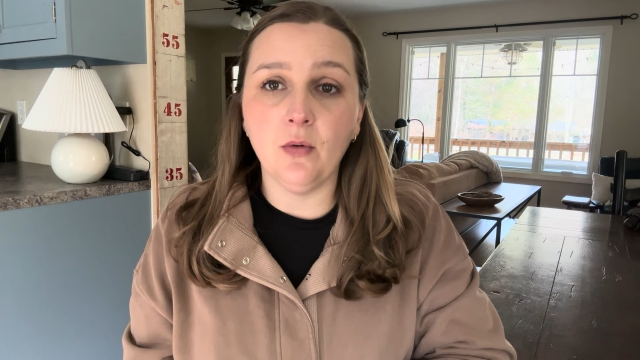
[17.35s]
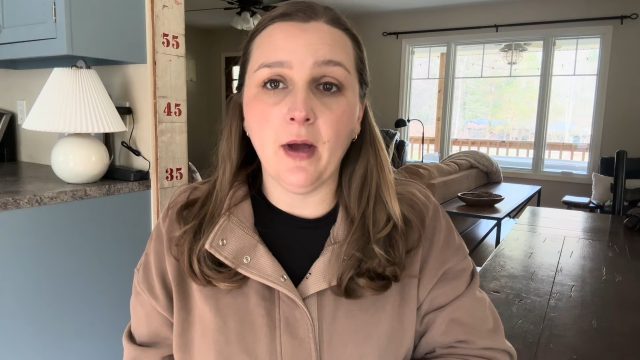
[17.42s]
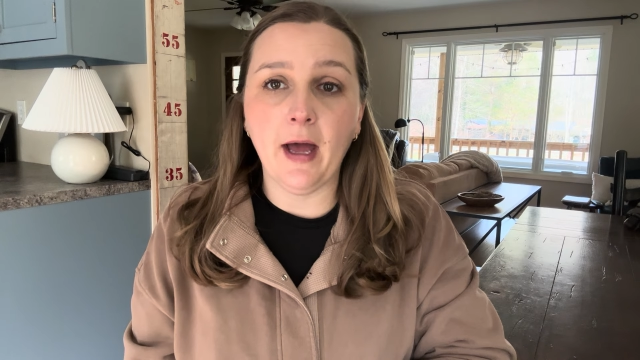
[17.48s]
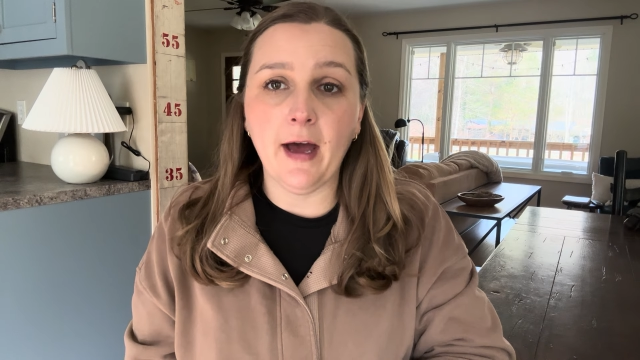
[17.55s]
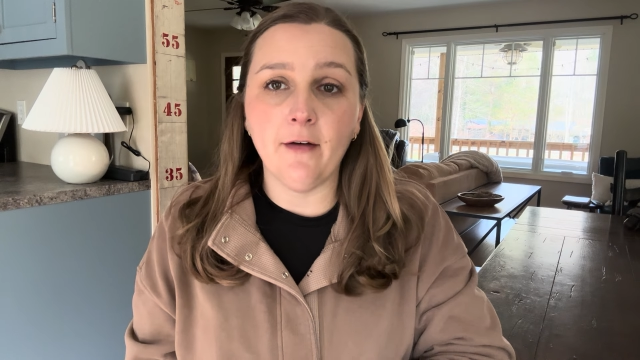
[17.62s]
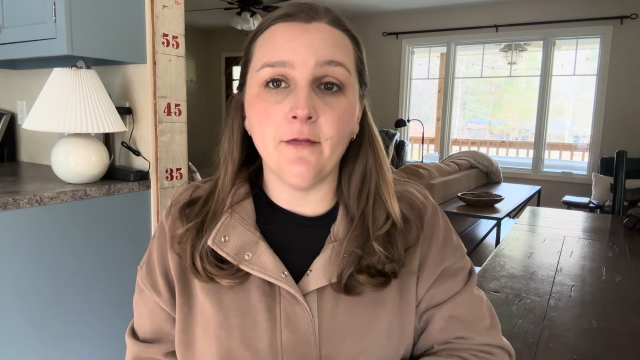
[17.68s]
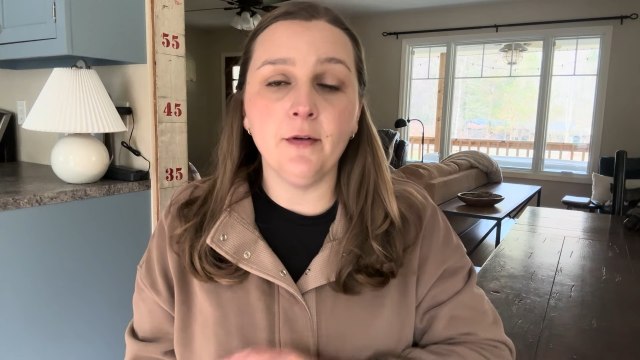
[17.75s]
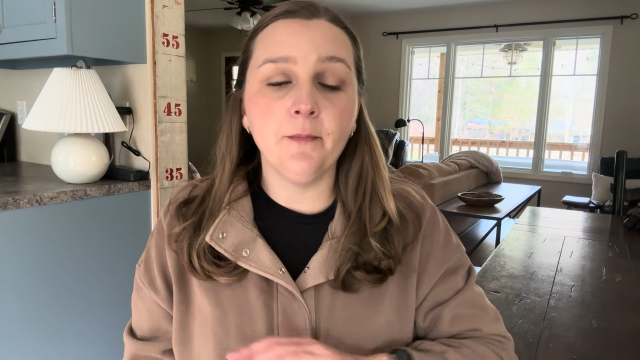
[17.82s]

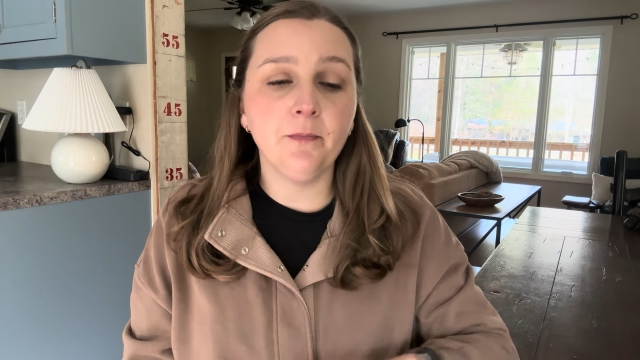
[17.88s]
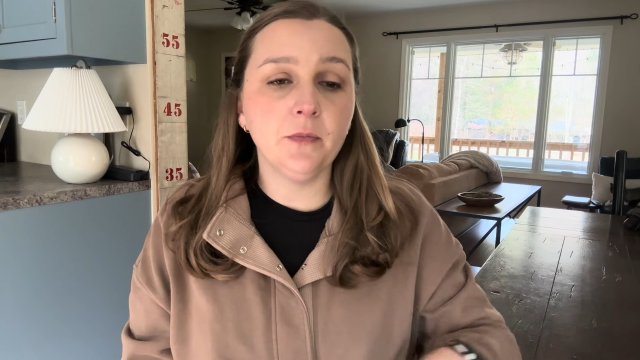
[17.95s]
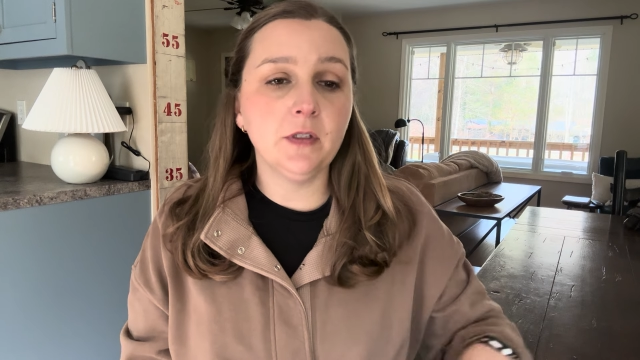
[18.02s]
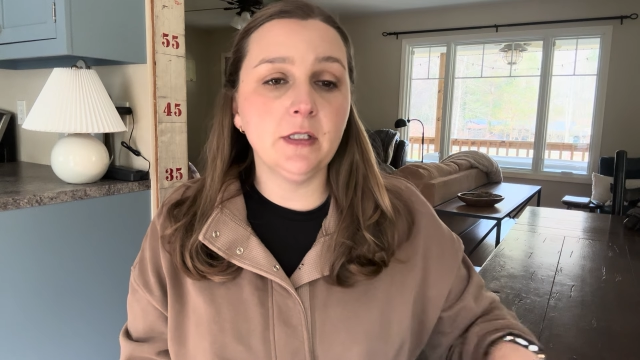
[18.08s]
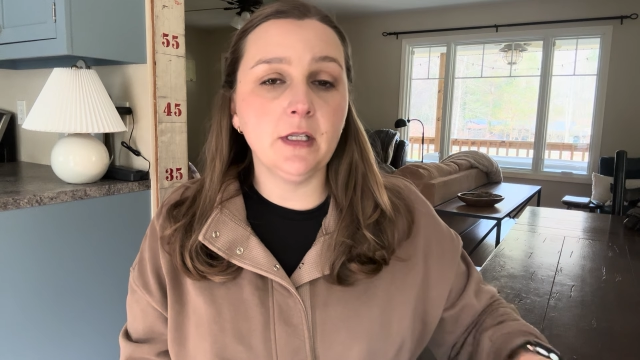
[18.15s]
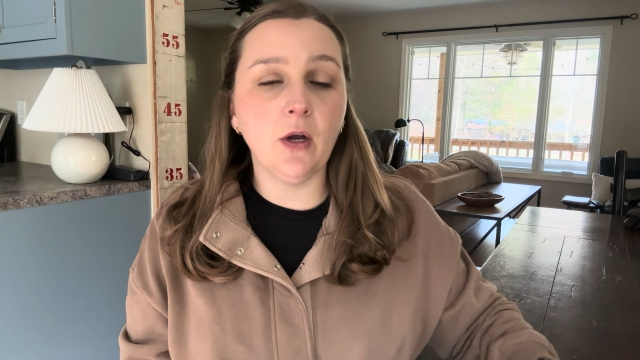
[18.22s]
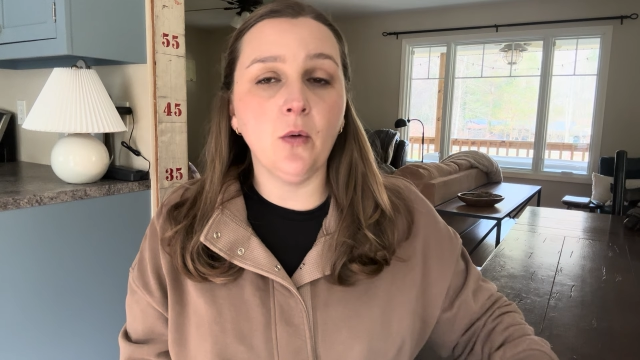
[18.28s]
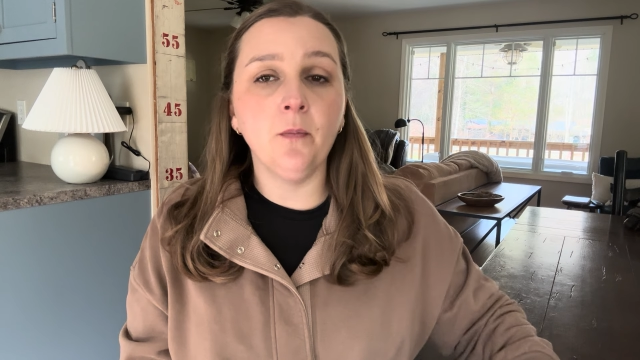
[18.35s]
have.
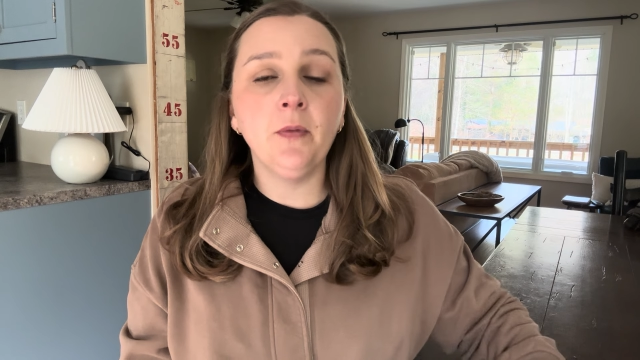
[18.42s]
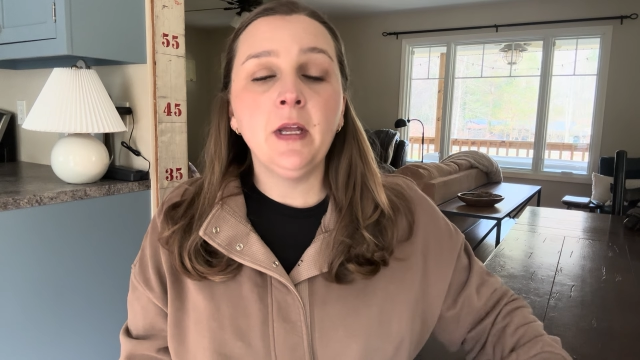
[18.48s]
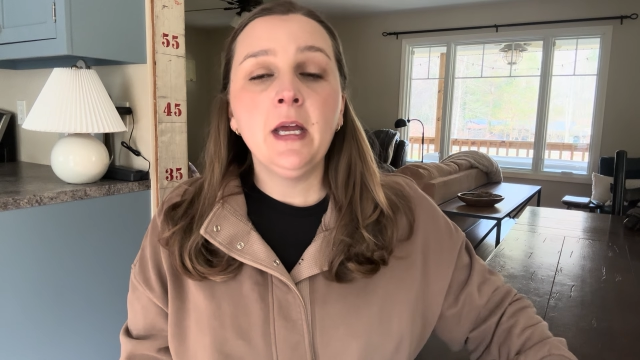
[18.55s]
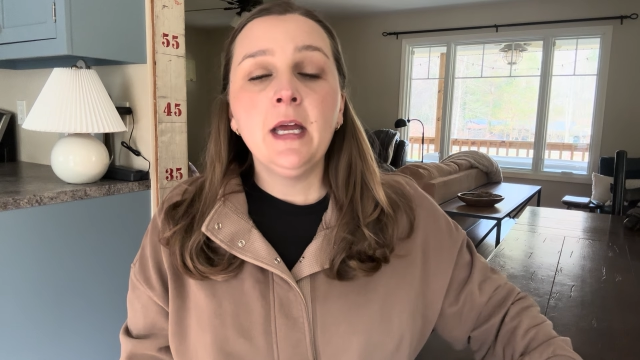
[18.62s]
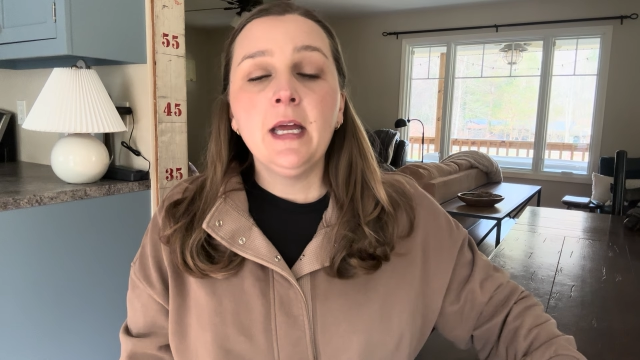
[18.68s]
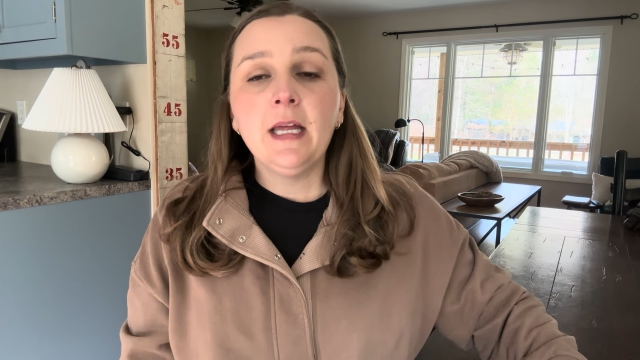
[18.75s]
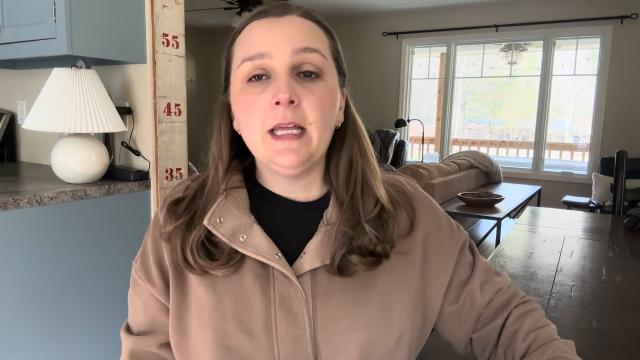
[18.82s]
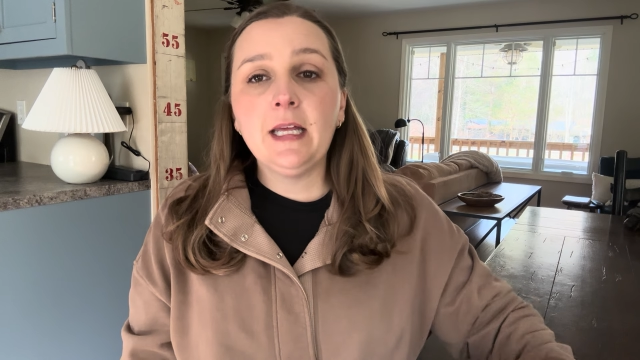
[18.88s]
So
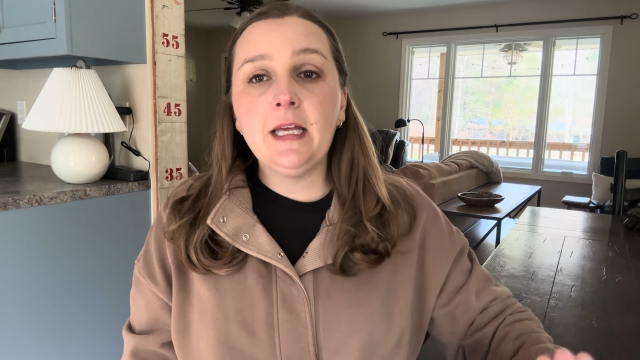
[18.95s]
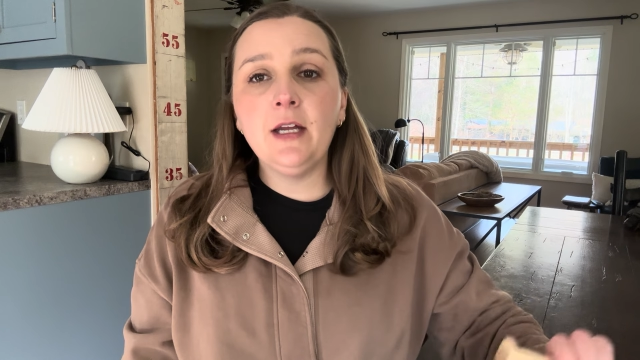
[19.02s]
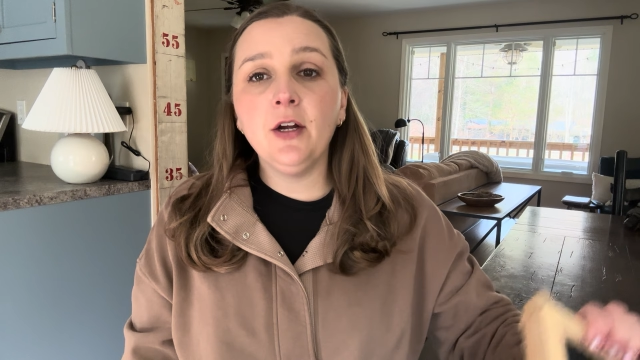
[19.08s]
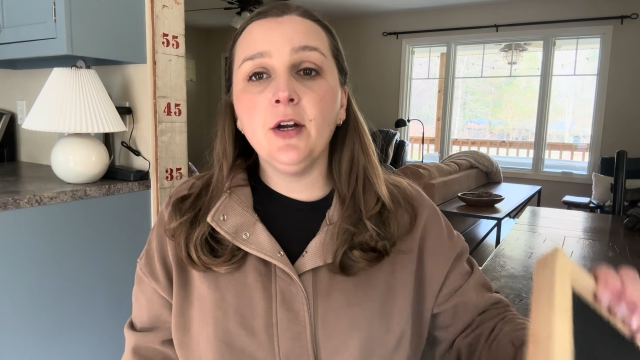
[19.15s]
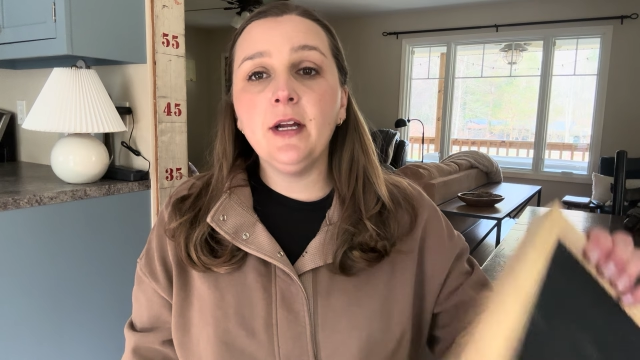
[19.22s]
here